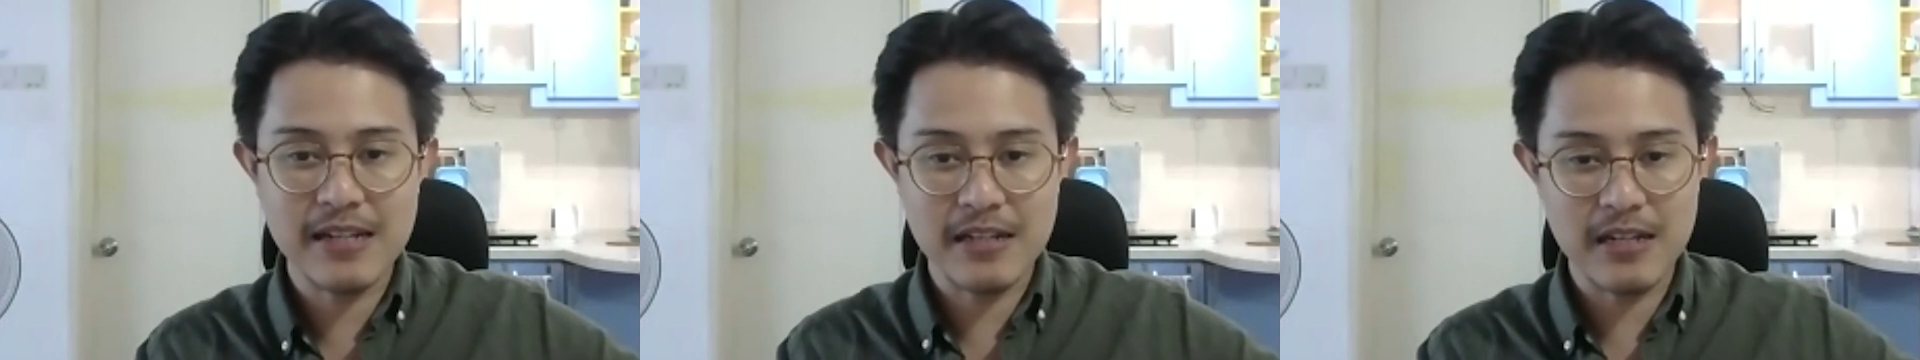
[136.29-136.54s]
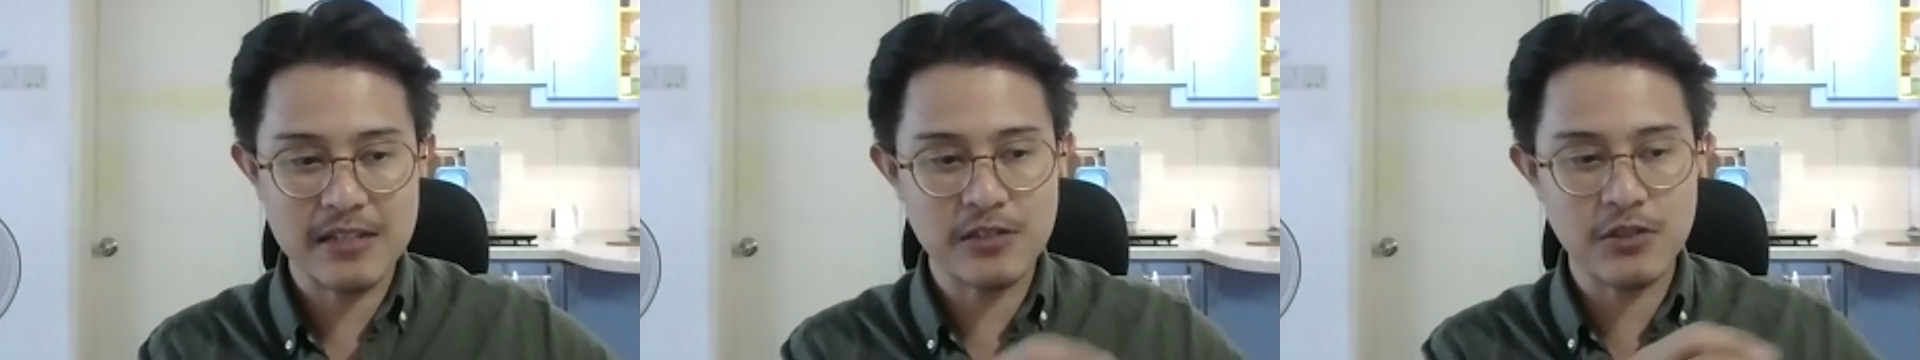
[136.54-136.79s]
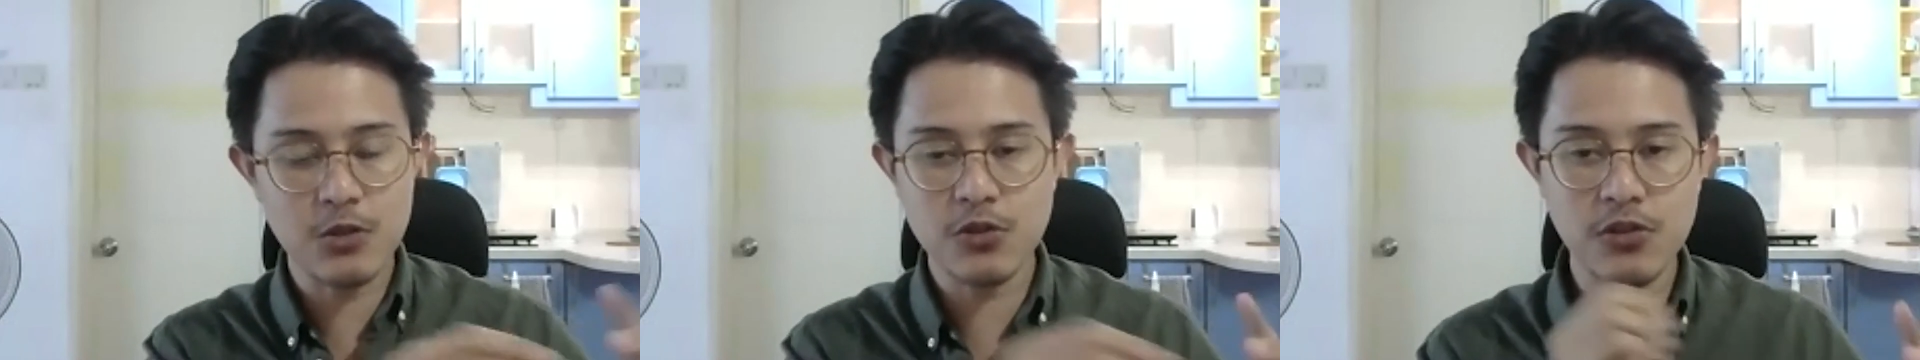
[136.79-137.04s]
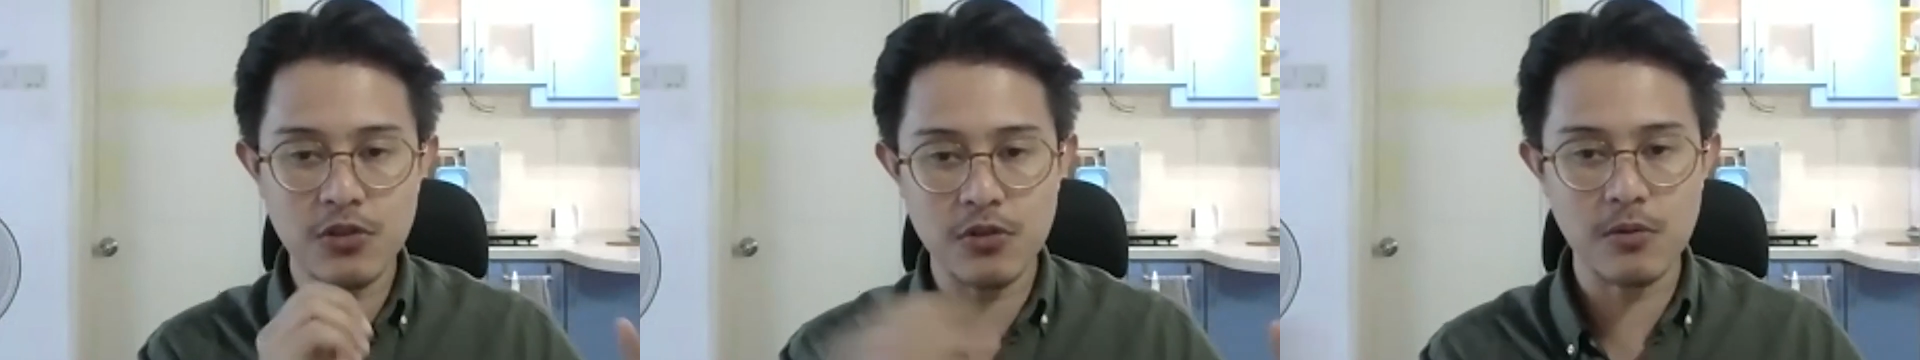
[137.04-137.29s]
is used
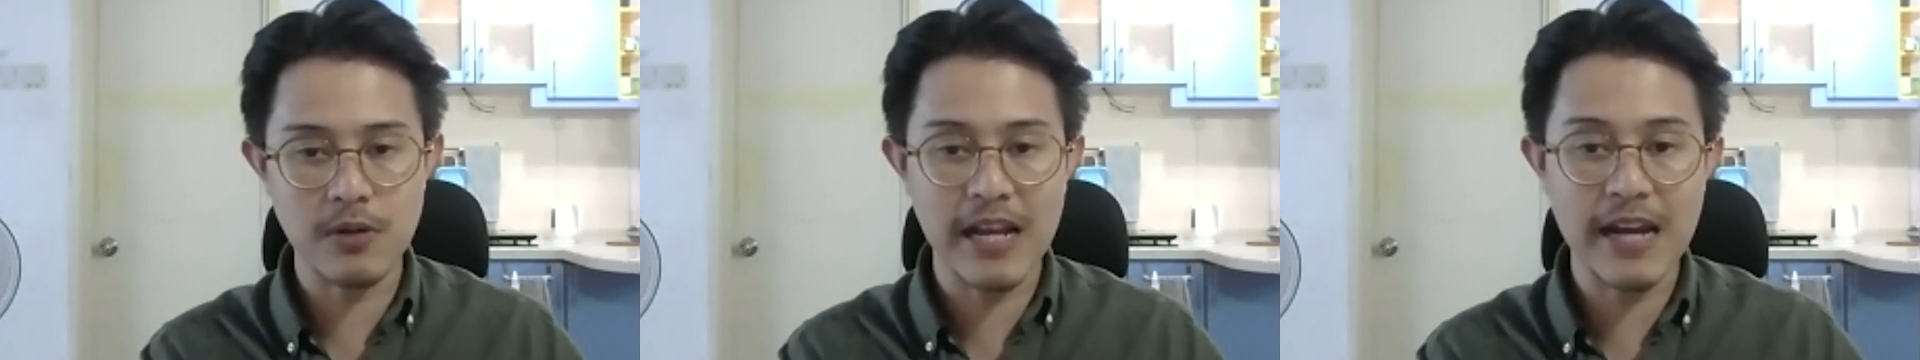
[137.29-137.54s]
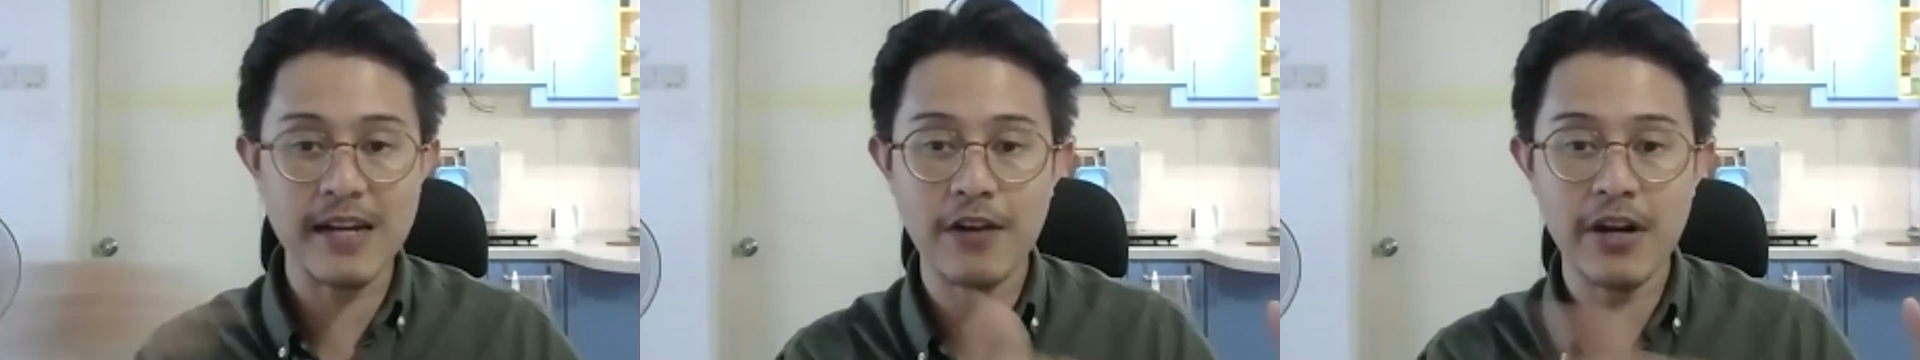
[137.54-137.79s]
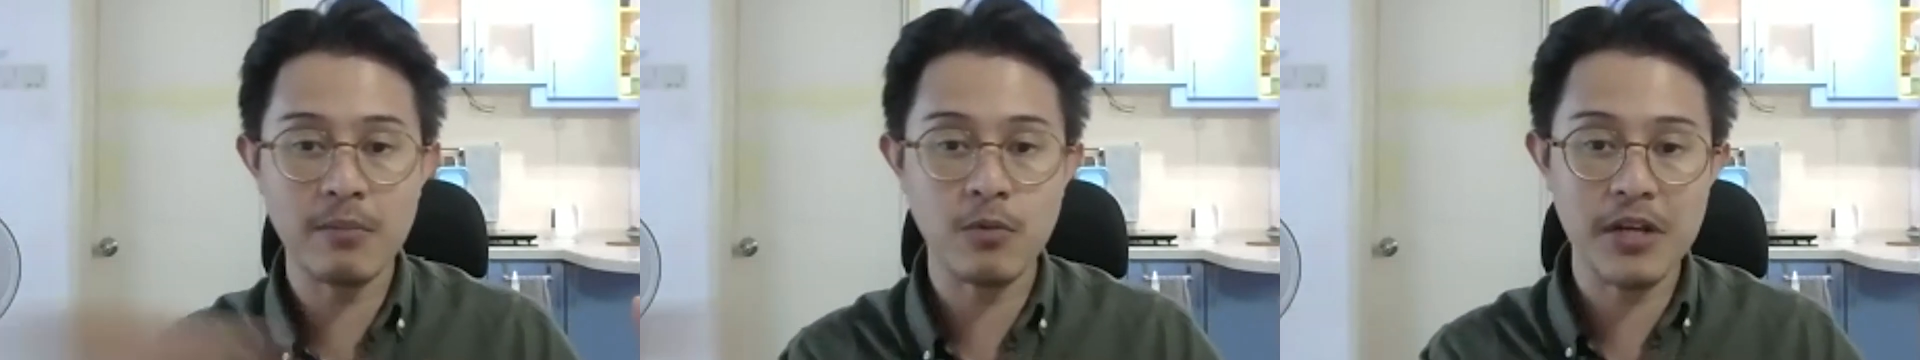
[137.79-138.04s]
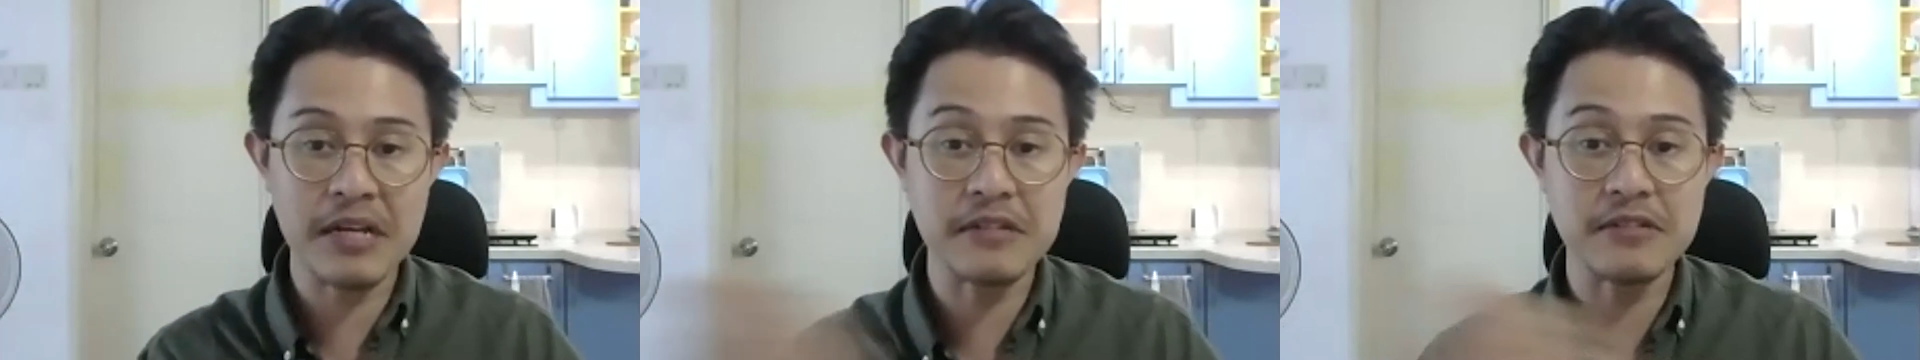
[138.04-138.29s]
to get direct
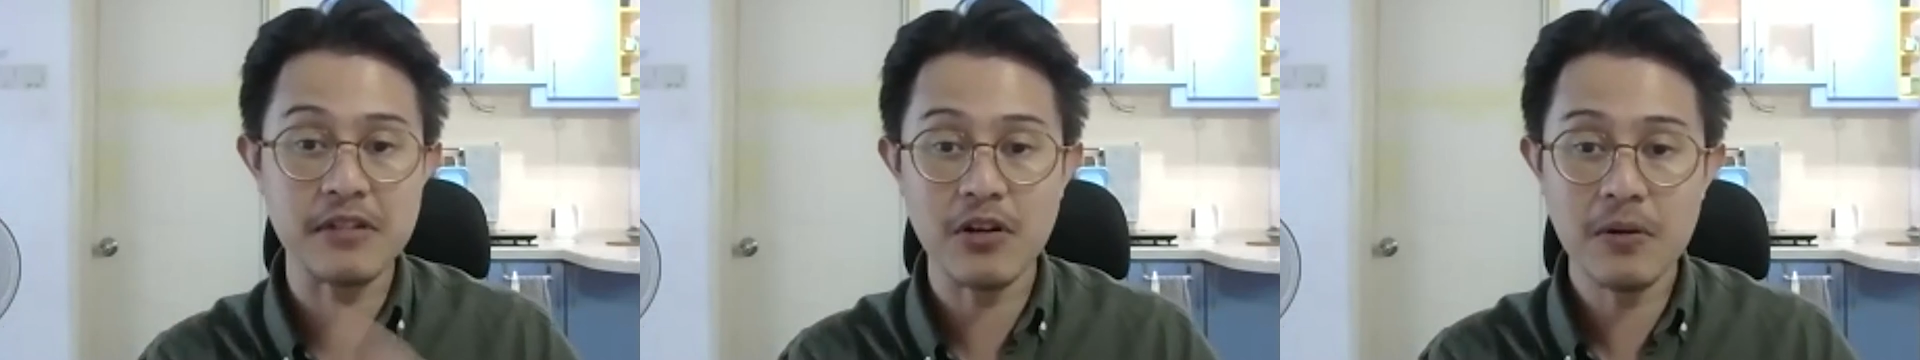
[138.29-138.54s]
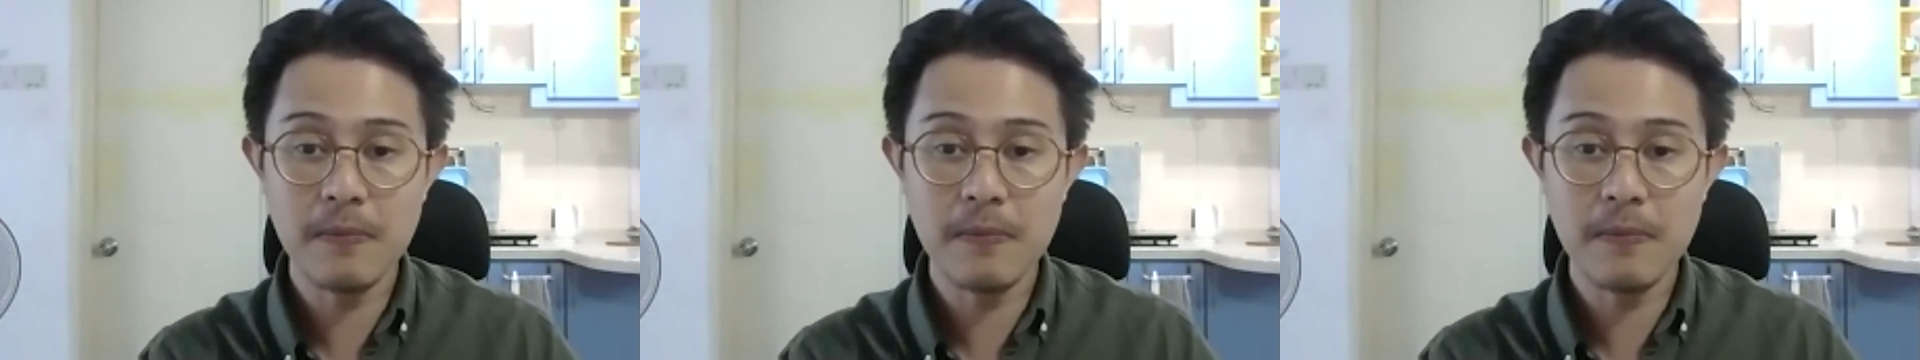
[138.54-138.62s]
bookings, you know?